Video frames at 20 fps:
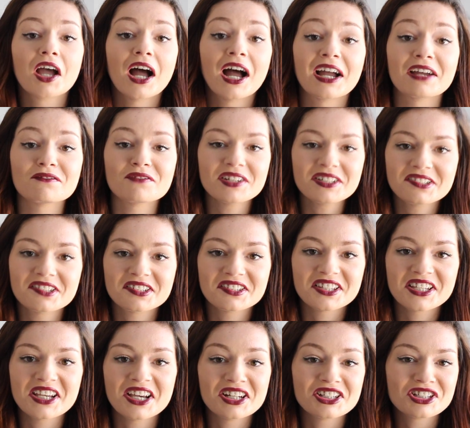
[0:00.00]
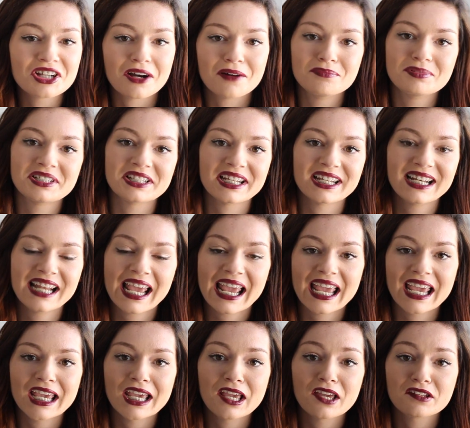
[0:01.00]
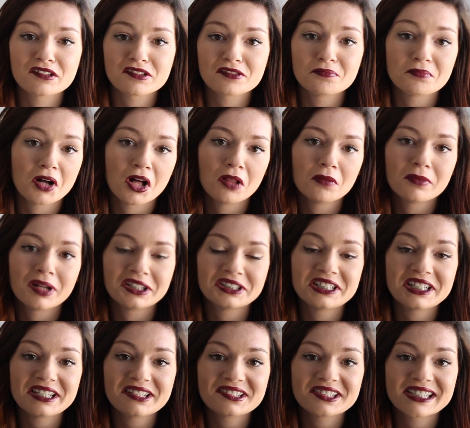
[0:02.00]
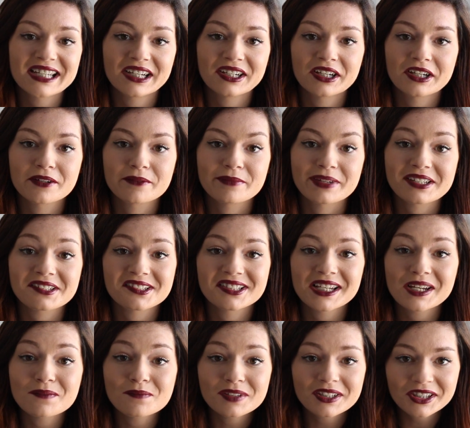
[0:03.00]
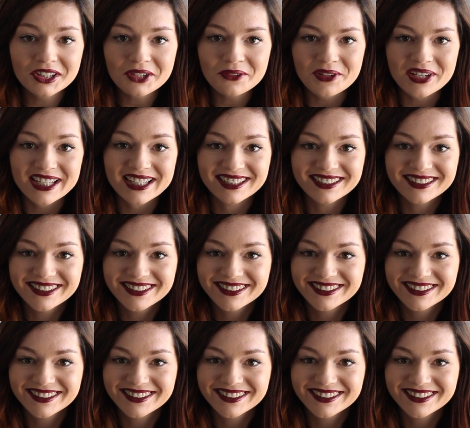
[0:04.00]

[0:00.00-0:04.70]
I recently adopted a small Maltese Terrier mix named Louie.